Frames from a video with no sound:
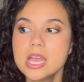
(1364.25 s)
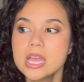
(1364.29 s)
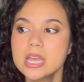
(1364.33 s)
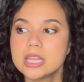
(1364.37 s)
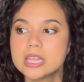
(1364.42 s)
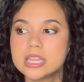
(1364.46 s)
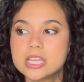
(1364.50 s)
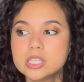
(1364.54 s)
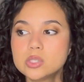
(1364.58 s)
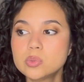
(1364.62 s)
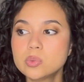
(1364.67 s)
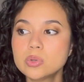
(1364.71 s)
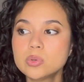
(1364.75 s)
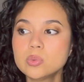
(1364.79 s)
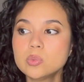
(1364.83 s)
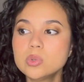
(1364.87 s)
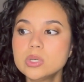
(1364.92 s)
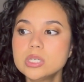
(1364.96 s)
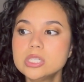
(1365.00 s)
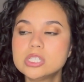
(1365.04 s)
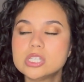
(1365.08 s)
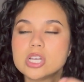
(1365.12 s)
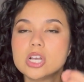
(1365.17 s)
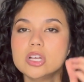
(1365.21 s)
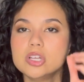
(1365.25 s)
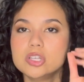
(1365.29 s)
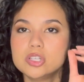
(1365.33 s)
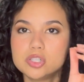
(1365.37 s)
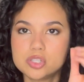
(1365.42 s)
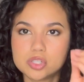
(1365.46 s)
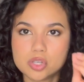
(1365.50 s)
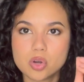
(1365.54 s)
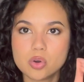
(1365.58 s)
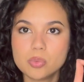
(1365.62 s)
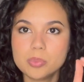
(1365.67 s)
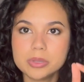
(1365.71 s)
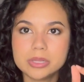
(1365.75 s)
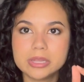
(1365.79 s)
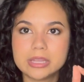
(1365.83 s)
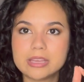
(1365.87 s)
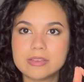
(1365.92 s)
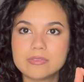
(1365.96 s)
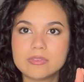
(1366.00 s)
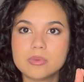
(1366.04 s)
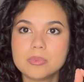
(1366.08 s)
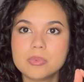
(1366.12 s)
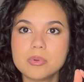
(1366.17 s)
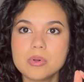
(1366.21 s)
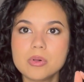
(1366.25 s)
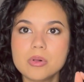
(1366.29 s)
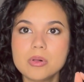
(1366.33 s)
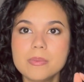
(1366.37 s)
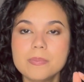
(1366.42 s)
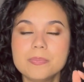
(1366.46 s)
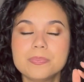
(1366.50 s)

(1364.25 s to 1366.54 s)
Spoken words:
This one was so believable.